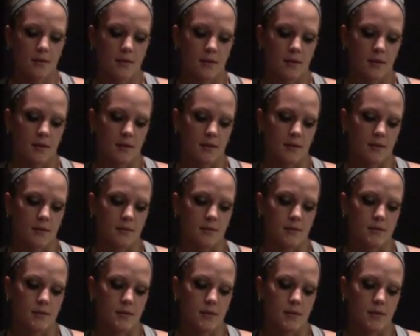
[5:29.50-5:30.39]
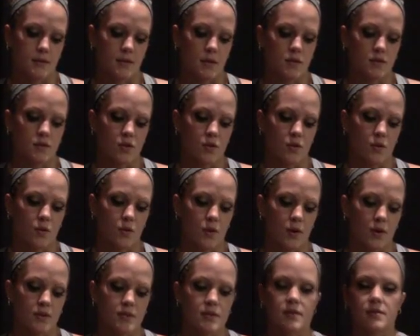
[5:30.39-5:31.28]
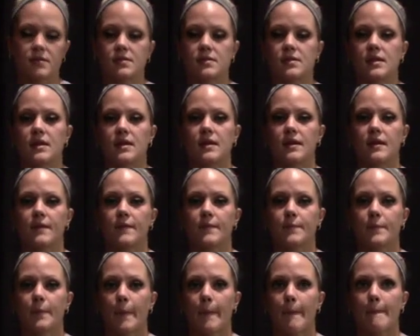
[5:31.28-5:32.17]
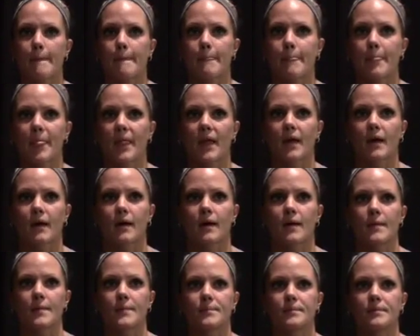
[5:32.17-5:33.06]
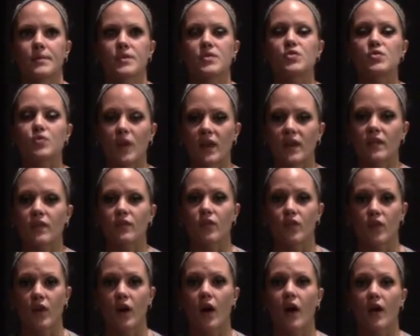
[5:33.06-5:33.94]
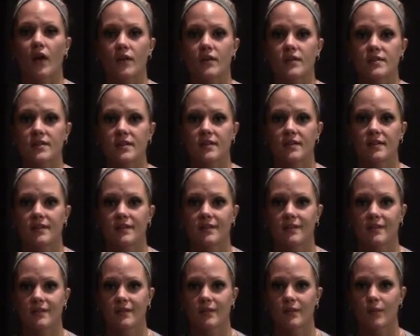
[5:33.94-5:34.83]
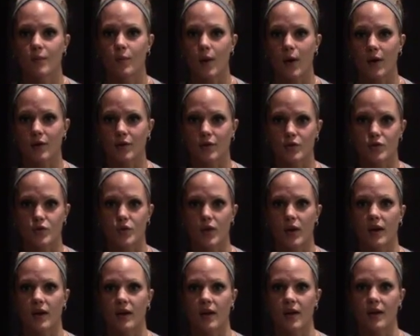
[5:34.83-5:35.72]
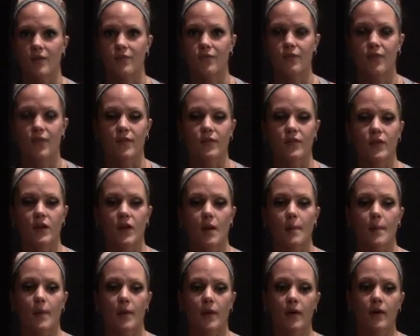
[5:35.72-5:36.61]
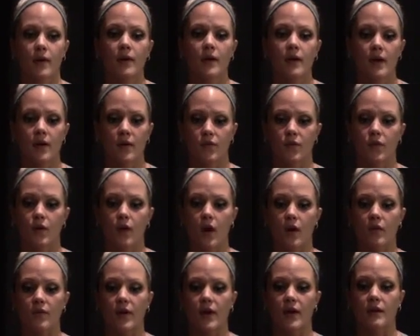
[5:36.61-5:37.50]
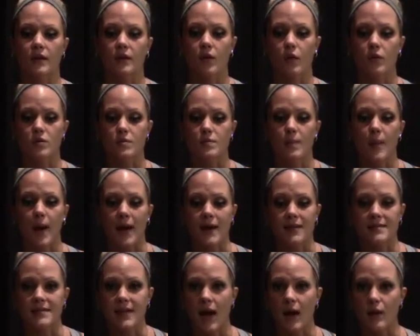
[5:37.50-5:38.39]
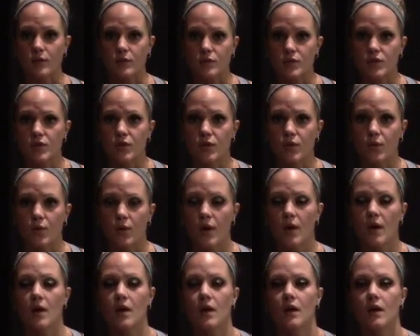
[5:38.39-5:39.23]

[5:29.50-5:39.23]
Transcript: And it's also good to see the strength of your heart while you're training. If your heart rate goes back down to